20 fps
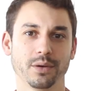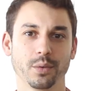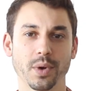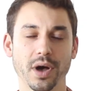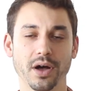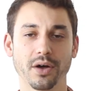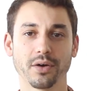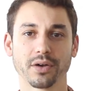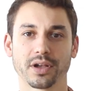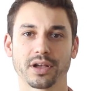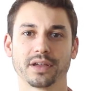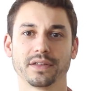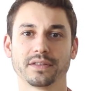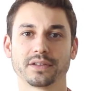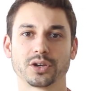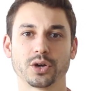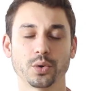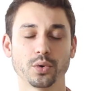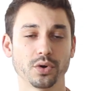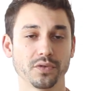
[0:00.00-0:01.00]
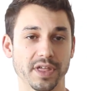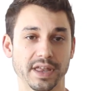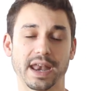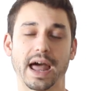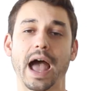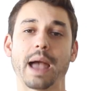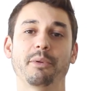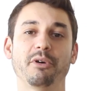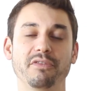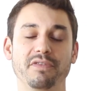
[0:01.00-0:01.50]
well, cool, then
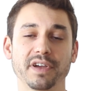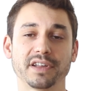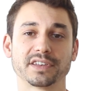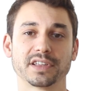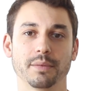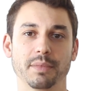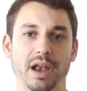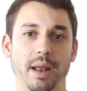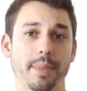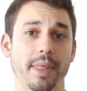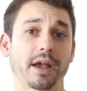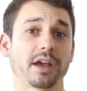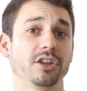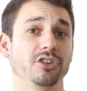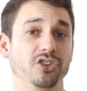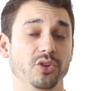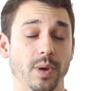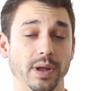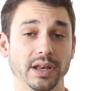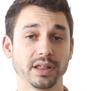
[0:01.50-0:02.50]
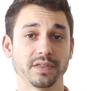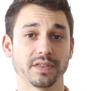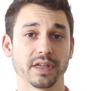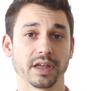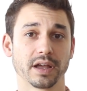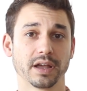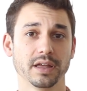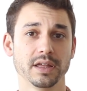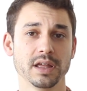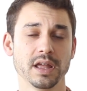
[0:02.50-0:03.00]
I'm a victim and I'm not gonna do
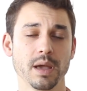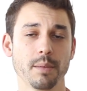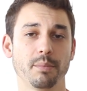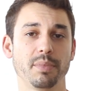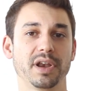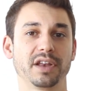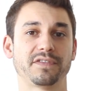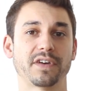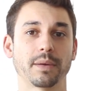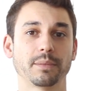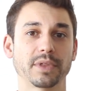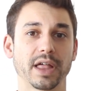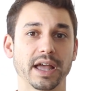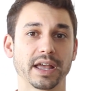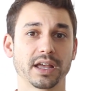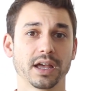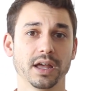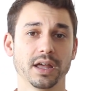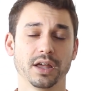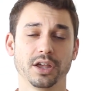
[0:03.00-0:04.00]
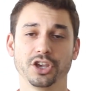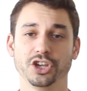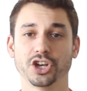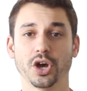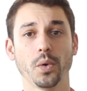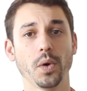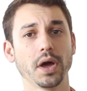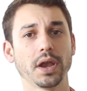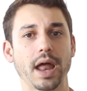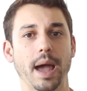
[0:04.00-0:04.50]
anything. But if I'm like, you
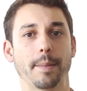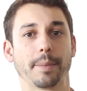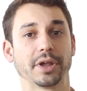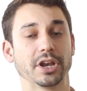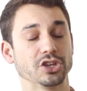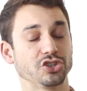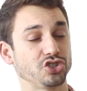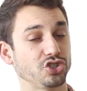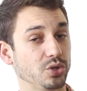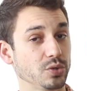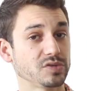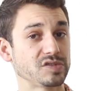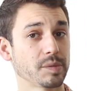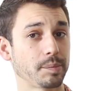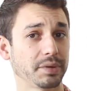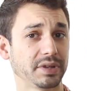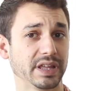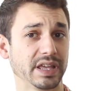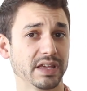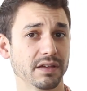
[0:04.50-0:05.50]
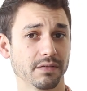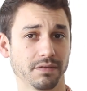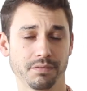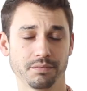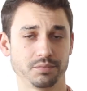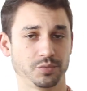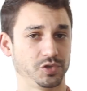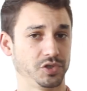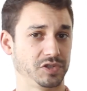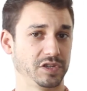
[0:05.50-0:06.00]
know what, I'm gonna choose to believe,
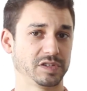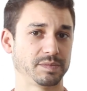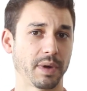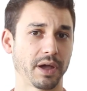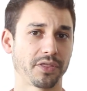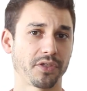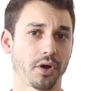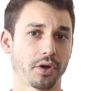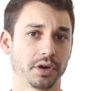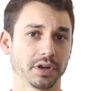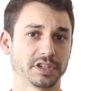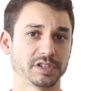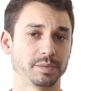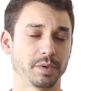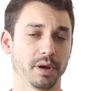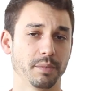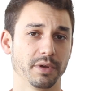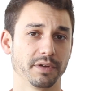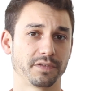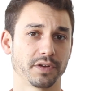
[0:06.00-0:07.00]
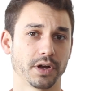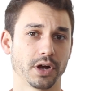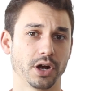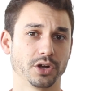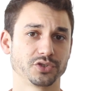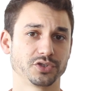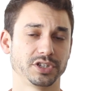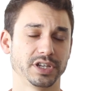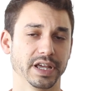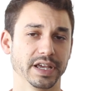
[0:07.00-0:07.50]
just as my thought experiment for
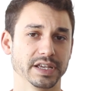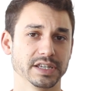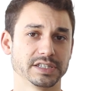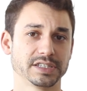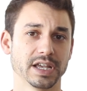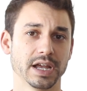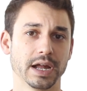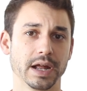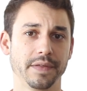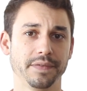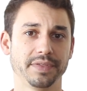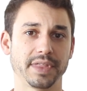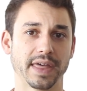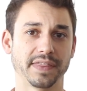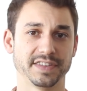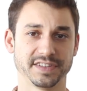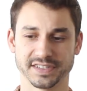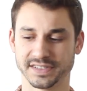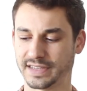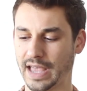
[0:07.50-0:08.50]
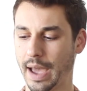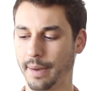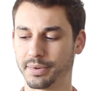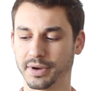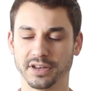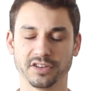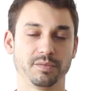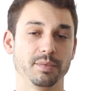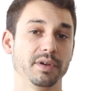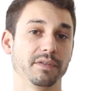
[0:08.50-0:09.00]
100 days, that this is
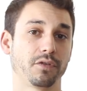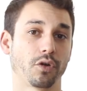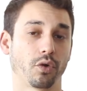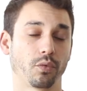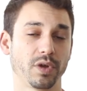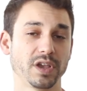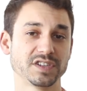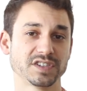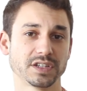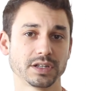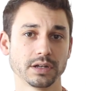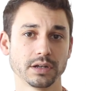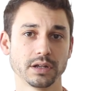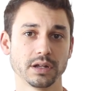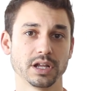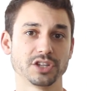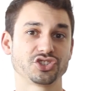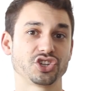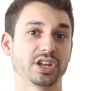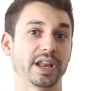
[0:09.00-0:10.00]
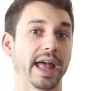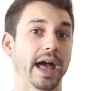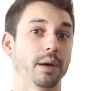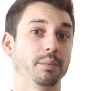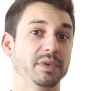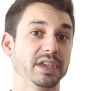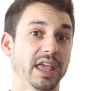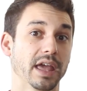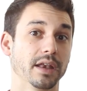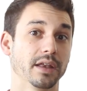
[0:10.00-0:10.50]
happening to me for a reason, it's gonna
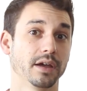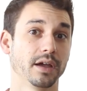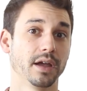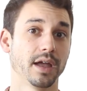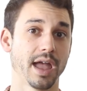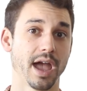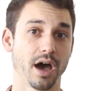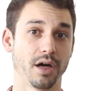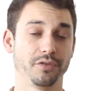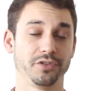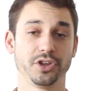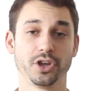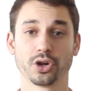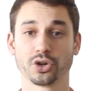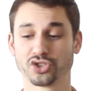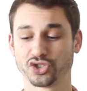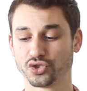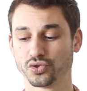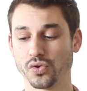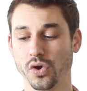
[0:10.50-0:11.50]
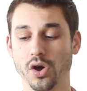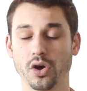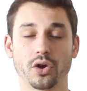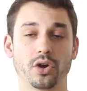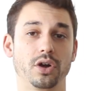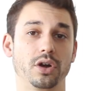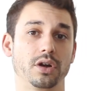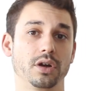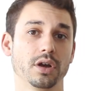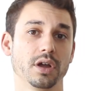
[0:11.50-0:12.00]
help me get healthier,
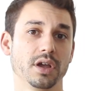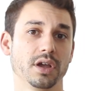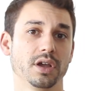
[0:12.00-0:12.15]
stronger,